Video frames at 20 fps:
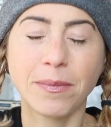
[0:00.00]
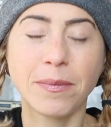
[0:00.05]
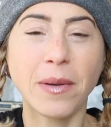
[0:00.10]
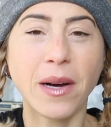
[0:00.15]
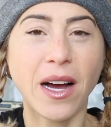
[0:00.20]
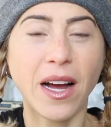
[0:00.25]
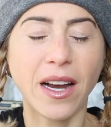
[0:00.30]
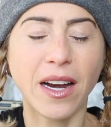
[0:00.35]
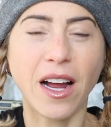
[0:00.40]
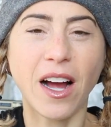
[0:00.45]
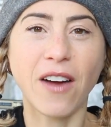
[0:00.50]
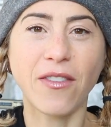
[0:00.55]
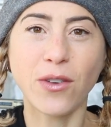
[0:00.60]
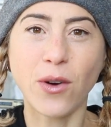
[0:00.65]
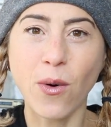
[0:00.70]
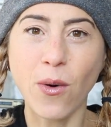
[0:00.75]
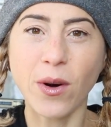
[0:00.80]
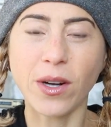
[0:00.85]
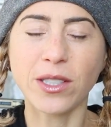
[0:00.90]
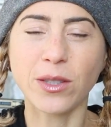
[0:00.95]
But of
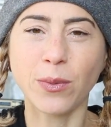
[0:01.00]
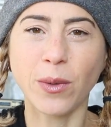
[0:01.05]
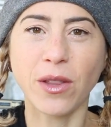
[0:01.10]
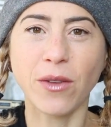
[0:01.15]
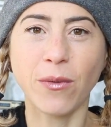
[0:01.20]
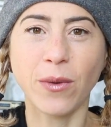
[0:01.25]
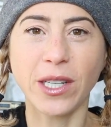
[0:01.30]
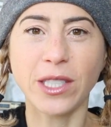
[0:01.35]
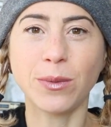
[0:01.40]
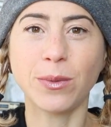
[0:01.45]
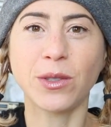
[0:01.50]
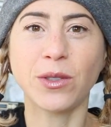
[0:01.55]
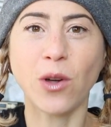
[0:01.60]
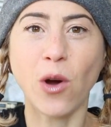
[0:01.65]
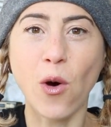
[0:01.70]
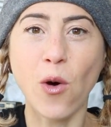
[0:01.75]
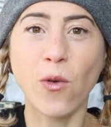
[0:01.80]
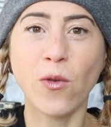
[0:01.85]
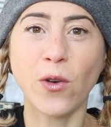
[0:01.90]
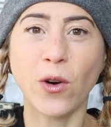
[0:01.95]
course, when the race was
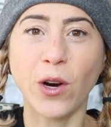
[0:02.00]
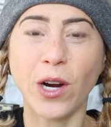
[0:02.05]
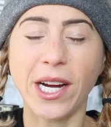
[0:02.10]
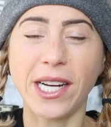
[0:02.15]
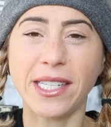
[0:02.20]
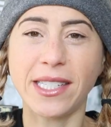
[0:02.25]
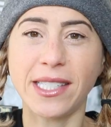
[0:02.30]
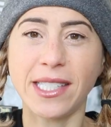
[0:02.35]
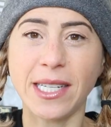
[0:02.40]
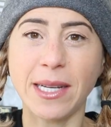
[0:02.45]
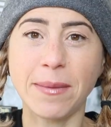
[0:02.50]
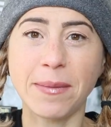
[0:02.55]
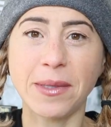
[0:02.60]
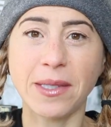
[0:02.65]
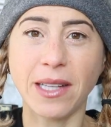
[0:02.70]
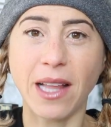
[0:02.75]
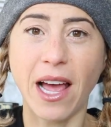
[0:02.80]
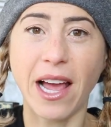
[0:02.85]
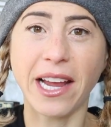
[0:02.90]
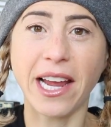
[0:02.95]
over, it
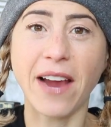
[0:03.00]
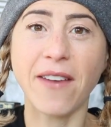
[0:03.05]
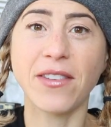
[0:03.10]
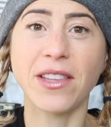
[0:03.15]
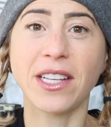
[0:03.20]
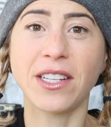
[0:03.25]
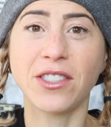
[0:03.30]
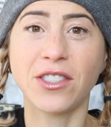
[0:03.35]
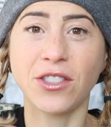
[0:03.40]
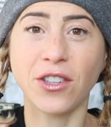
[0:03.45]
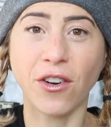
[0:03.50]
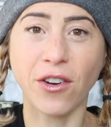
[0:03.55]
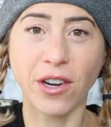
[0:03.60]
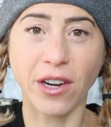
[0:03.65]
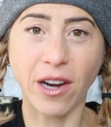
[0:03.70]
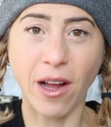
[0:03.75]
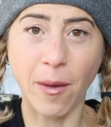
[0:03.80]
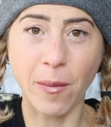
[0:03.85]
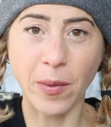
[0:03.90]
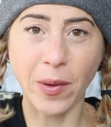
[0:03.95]
seemed like everything
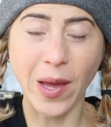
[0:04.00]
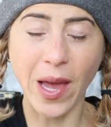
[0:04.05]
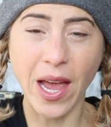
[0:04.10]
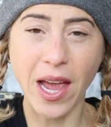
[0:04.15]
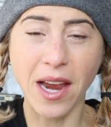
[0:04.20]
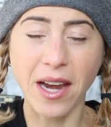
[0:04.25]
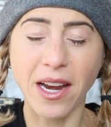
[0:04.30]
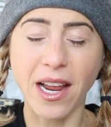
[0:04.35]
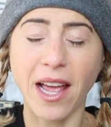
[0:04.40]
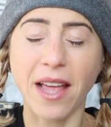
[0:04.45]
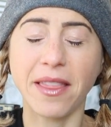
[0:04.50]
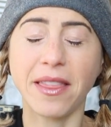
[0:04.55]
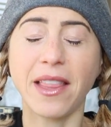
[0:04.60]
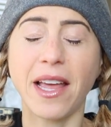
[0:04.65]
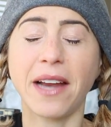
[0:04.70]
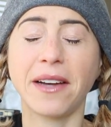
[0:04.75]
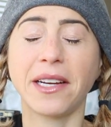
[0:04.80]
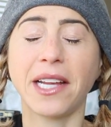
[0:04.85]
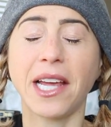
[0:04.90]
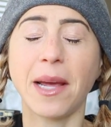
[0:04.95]
started up again and
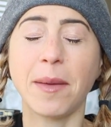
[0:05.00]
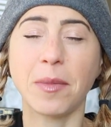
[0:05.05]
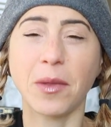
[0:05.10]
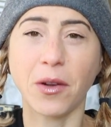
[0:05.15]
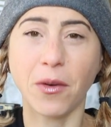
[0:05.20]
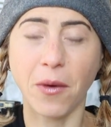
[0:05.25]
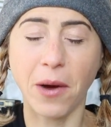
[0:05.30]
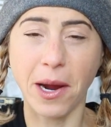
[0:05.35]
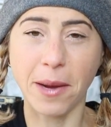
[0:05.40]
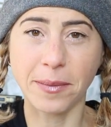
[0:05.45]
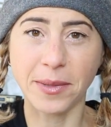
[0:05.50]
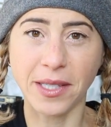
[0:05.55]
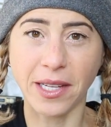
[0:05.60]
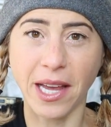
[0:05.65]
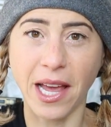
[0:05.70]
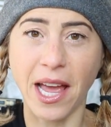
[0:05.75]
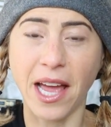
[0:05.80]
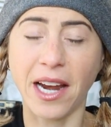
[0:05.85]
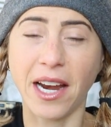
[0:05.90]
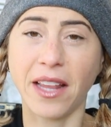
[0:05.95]
then came the cramps
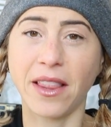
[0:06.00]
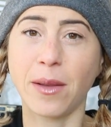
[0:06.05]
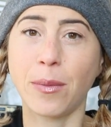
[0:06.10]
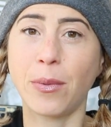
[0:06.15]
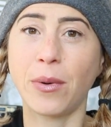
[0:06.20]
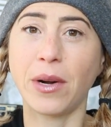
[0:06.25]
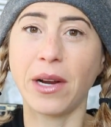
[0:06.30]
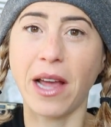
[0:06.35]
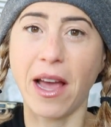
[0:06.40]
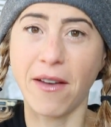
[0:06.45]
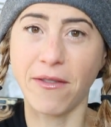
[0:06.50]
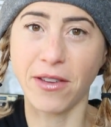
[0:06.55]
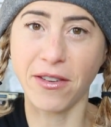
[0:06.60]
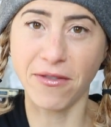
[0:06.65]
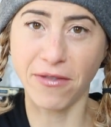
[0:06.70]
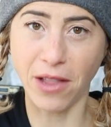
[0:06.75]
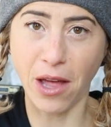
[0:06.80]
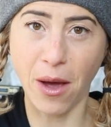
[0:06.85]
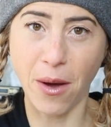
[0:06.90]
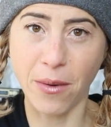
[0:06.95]
again and the pretty heavy
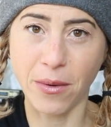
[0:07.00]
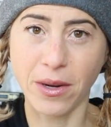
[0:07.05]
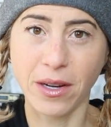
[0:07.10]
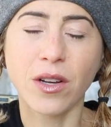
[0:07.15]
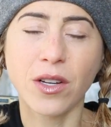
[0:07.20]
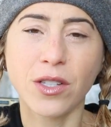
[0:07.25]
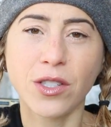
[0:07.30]
flow.